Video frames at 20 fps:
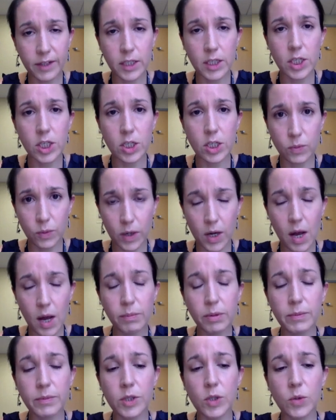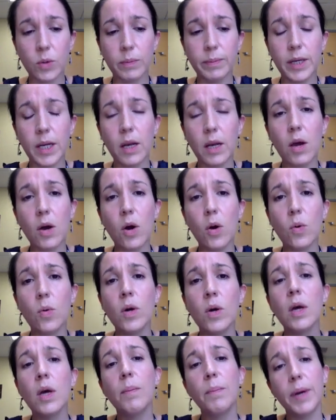conditions where complement will be low,
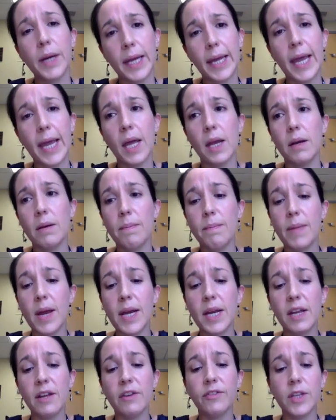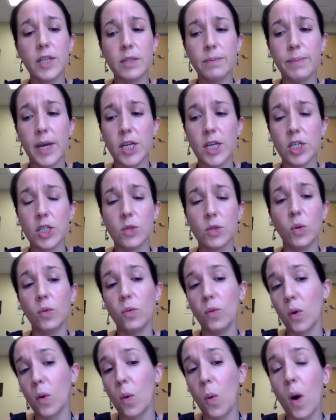but again, many of these patients will
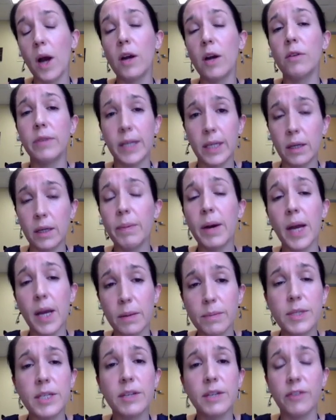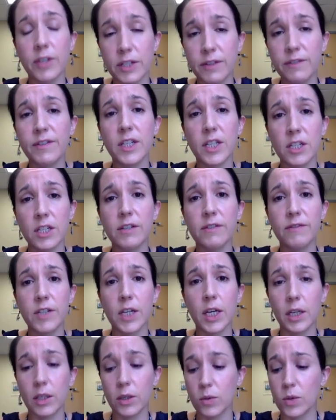require renal biopsy for definitive
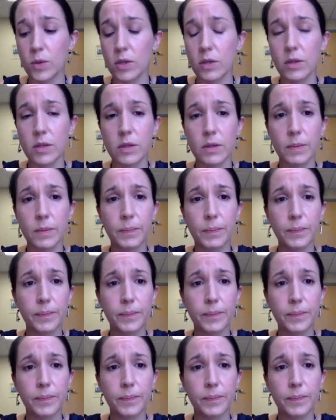diagnosis.